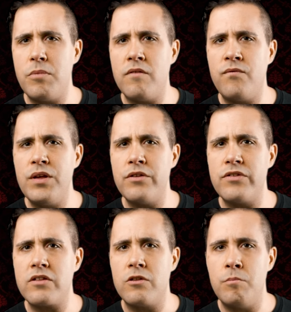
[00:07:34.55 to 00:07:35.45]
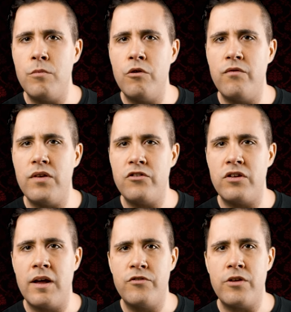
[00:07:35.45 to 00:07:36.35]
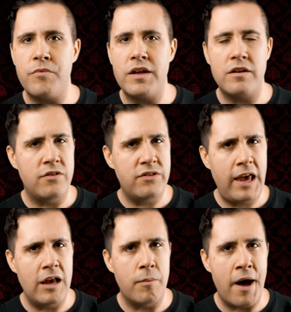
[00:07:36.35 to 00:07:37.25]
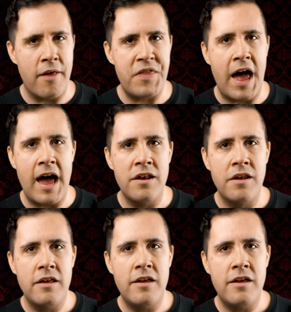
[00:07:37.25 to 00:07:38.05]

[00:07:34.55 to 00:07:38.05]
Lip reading: but it feels like the movie should have something to say about that.